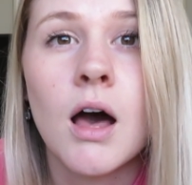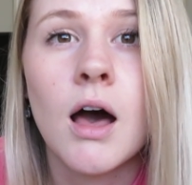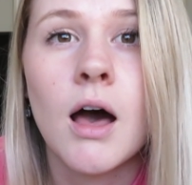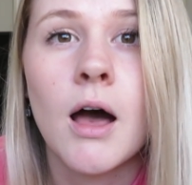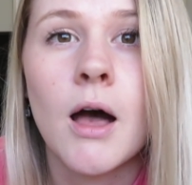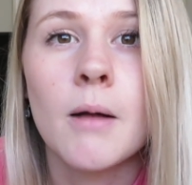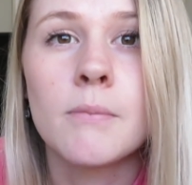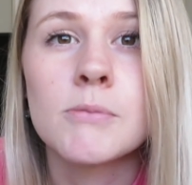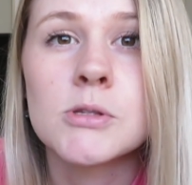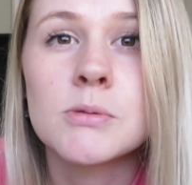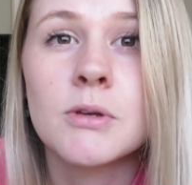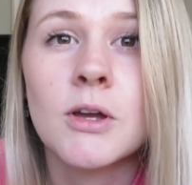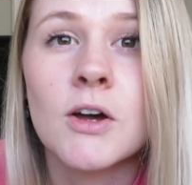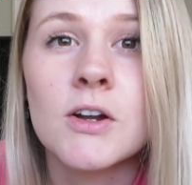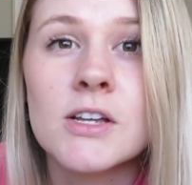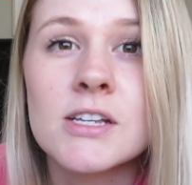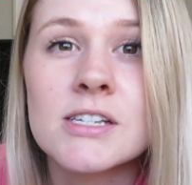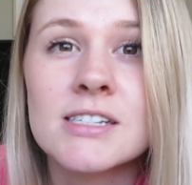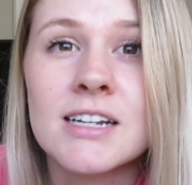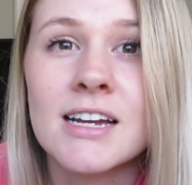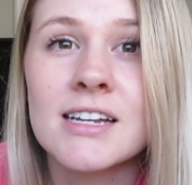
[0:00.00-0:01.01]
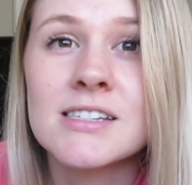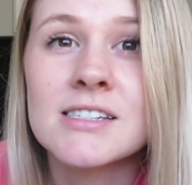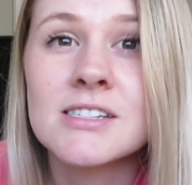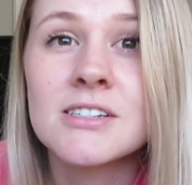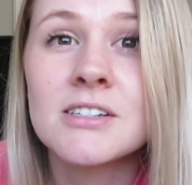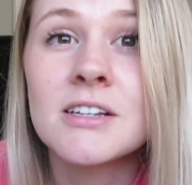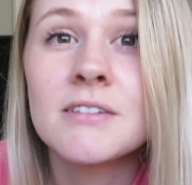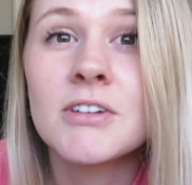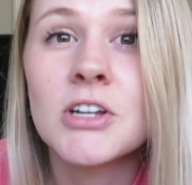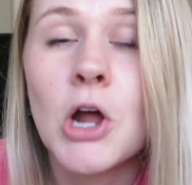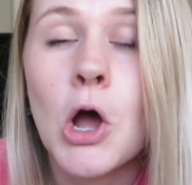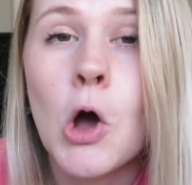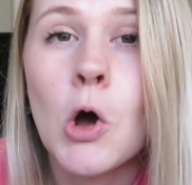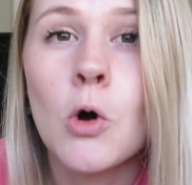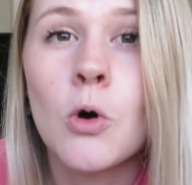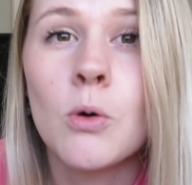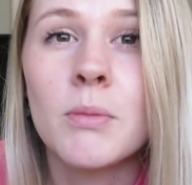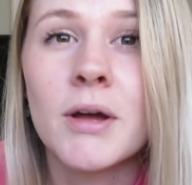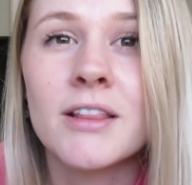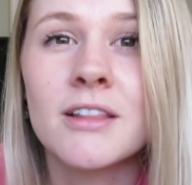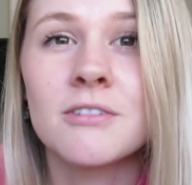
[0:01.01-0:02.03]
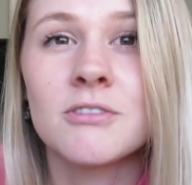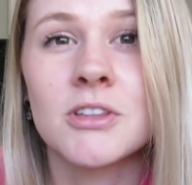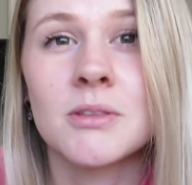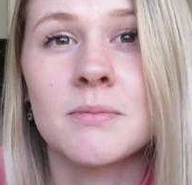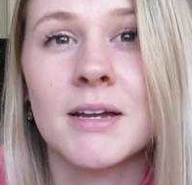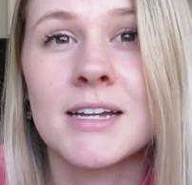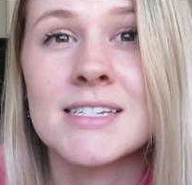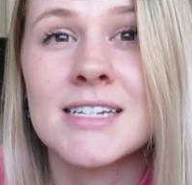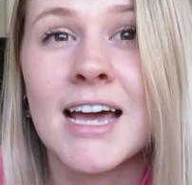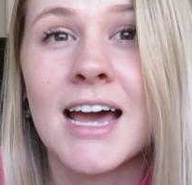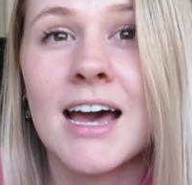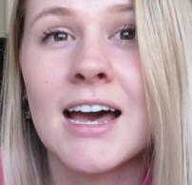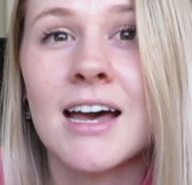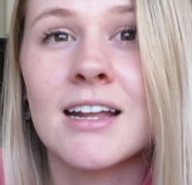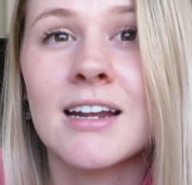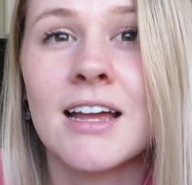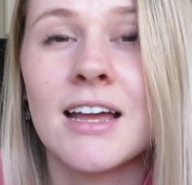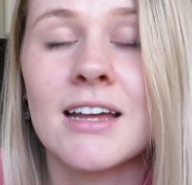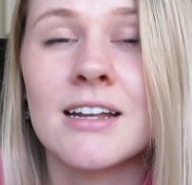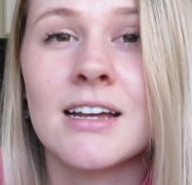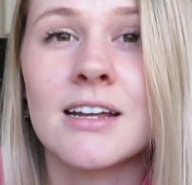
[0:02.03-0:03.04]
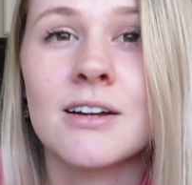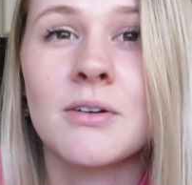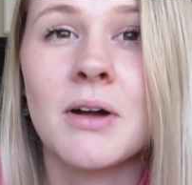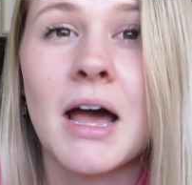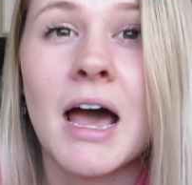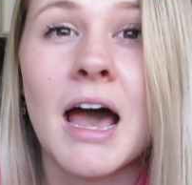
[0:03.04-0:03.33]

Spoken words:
To be honest, I still live at home. I live with my dad, and I don't